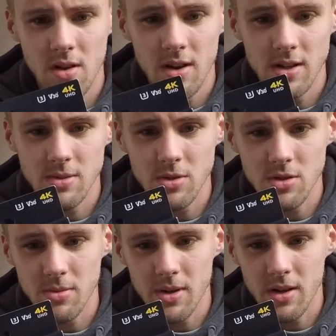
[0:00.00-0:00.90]
It's supposed to
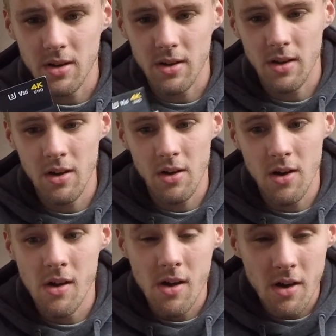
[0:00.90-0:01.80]
be a
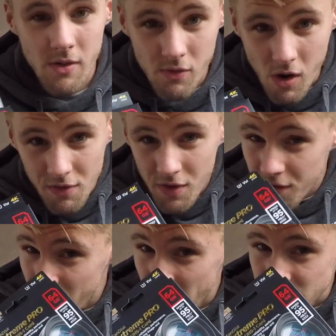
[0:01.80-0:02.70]
rather
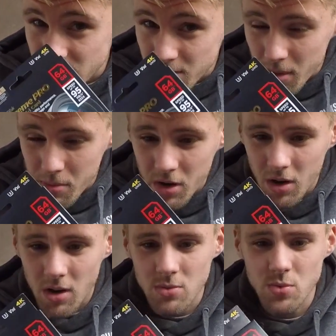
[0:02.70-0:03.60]
fast memory
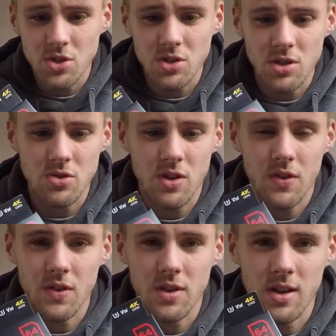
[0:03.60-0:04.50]
card, which is going to
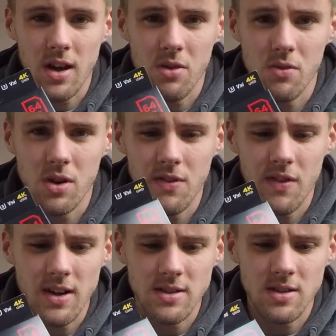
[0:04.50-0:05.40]
transfer the data really
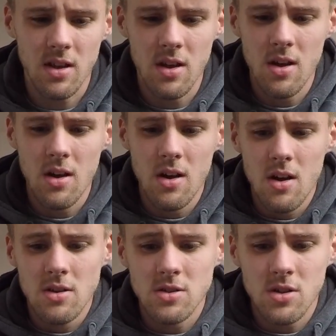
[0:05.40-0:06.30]
fast.
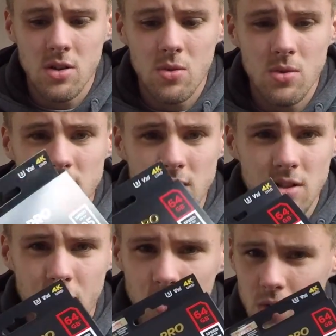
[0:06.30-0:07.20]
So
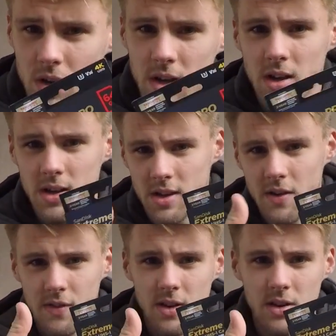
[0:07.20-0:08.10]
64 gig,
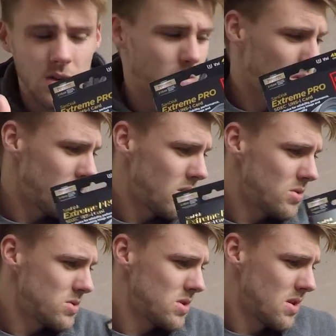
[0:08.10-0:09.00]
definitely need one of
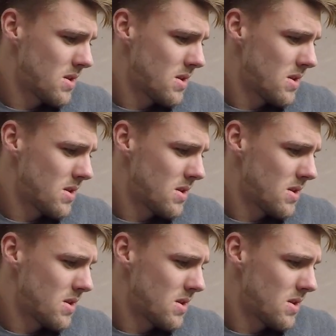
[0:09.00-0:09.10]
those.